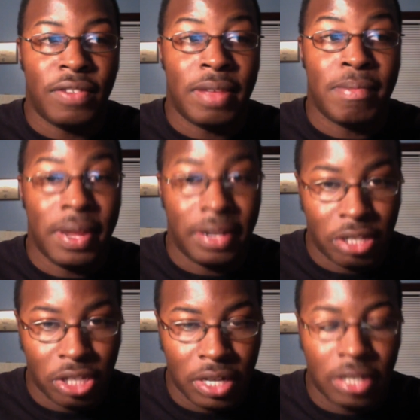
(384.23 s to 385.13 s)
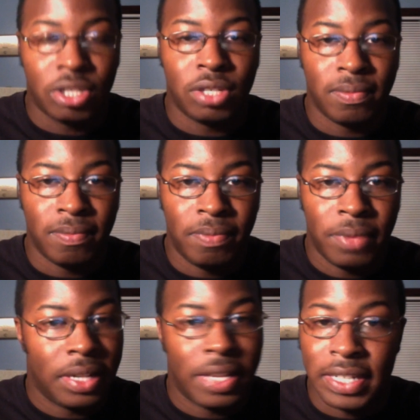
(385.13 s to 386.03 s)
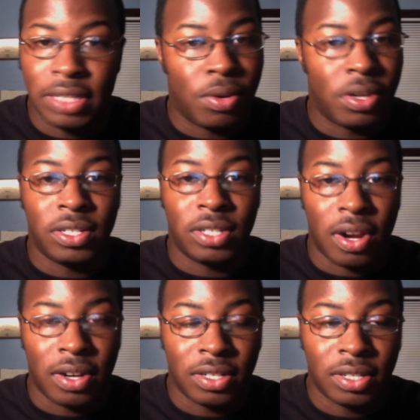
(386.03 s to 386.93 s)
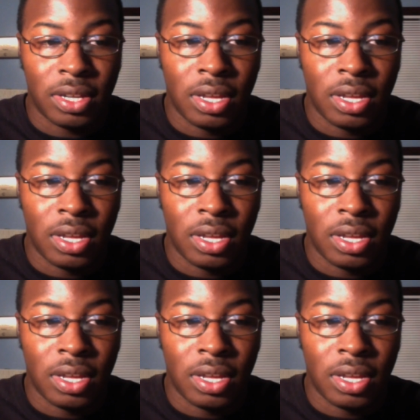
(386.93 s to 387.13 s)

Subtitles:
then make the change. And that's where it starts.